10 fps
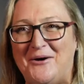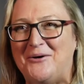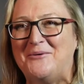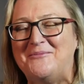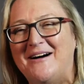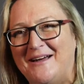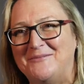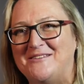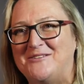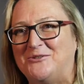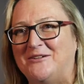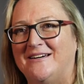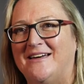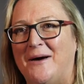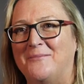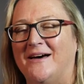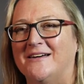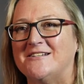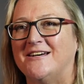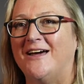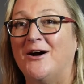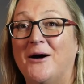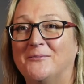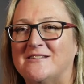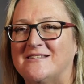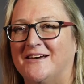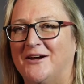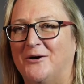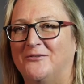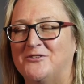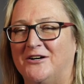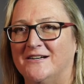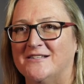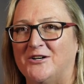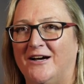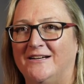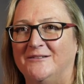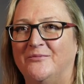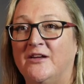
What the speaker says: Hello, my name is Julia Cambage and I am the CEO of Try Australia.